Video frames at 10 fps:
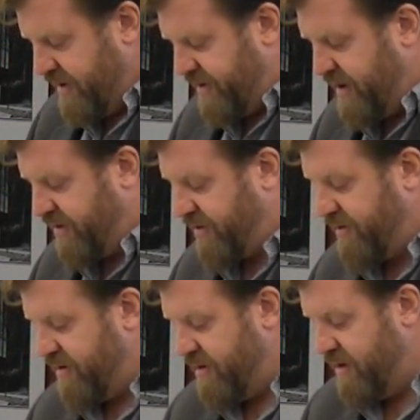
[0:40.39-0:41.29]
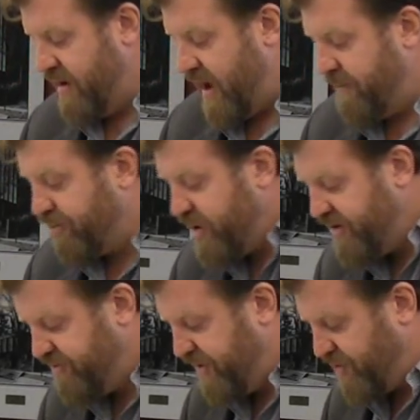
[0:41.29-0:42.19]
seeks a
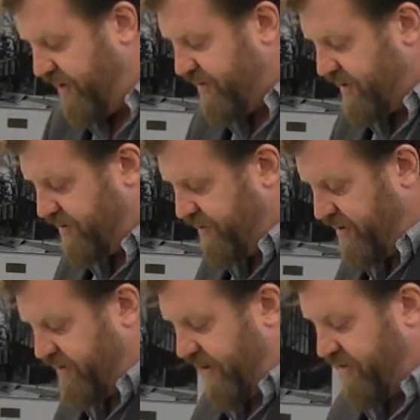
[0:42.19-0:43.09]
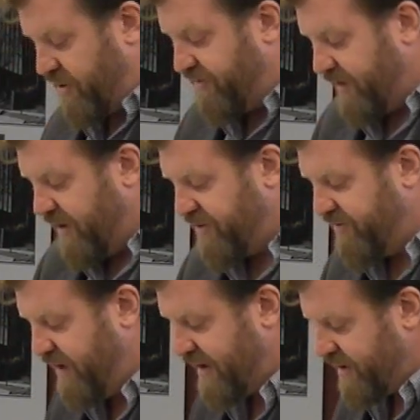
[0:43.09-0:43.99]
bridge between the disciplines of ethical
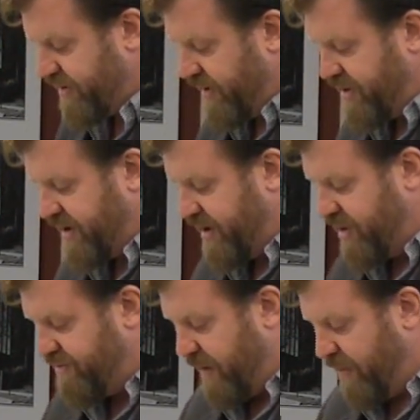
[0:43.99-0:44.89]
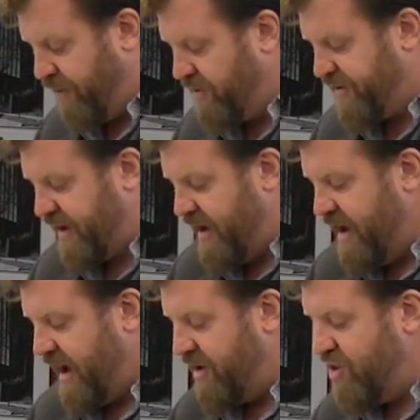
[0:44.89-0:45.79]
philosophy and literary studies by proposing
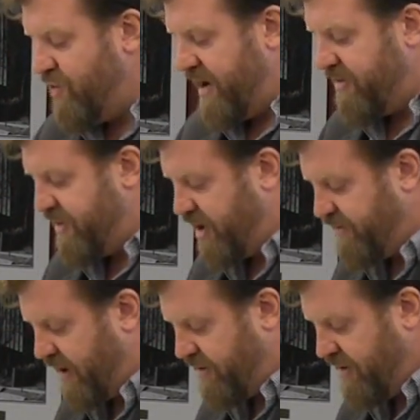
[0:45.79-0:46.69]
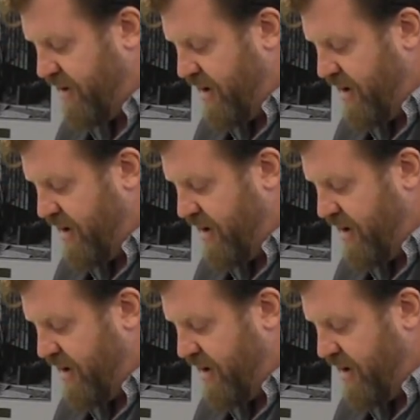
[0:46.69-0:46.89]
a new way to think about